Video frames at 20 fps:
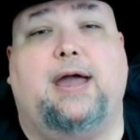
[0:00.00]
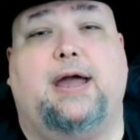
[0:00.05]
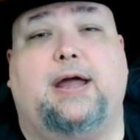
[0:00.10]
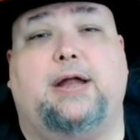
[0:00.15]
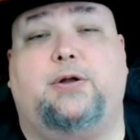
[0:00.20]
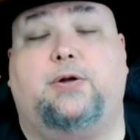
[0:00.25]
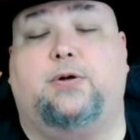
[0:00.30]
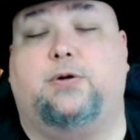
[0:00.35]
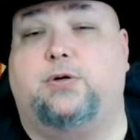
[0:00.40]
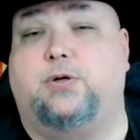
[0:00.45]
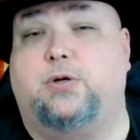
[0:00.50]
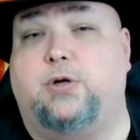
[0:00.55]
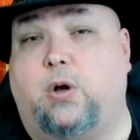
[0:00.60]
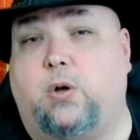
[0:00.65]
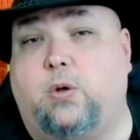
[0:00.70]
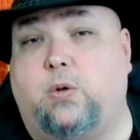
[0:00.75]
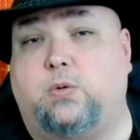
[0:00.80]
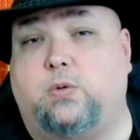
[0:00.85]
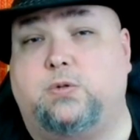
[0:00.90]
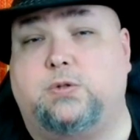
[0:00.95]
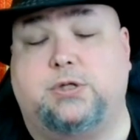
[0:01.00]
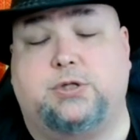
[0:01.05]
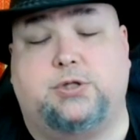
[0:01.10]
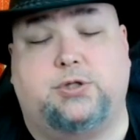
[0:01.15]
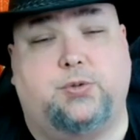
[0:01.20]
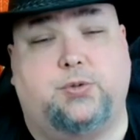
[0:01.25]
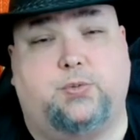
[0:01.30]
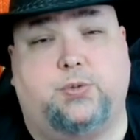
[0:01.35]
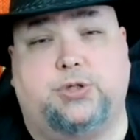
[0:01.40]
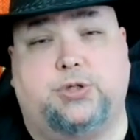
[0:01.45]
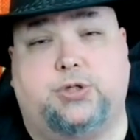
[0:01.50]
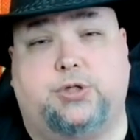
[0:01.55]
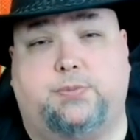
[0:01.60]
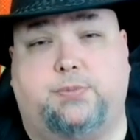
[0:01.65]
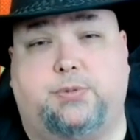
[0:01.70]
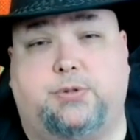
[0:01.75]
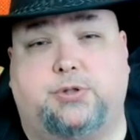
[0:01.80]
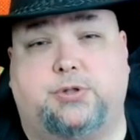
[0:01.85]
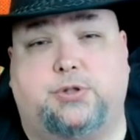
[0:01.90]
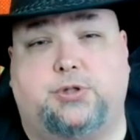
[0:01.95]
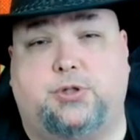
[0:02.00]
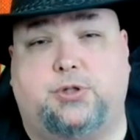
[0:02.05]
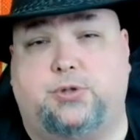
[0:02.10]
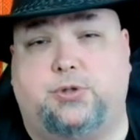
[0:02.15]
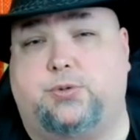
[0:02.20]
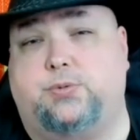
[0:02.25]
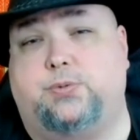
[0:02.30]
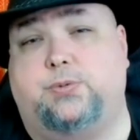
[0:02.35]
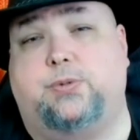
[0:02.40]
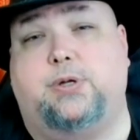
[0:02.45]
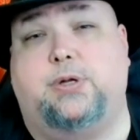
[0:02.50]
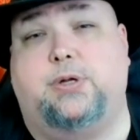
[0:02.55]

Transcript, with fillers: and your goals that you wish to pursue